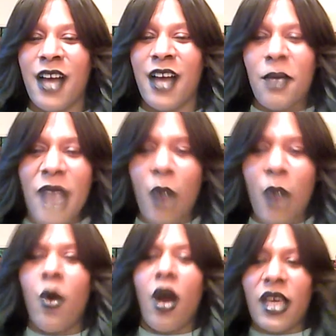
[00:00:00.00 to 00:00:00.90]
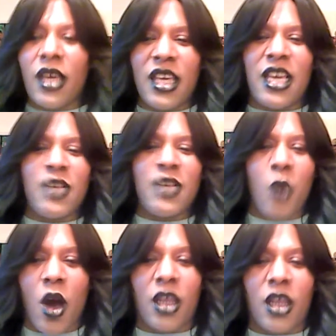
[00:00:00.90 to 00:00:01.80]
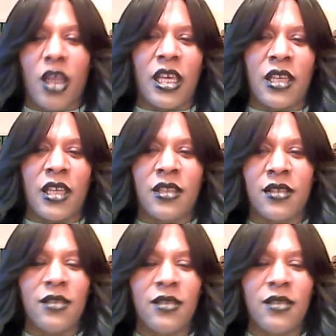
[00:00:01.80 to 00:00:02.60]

I'm not walking, he's walking.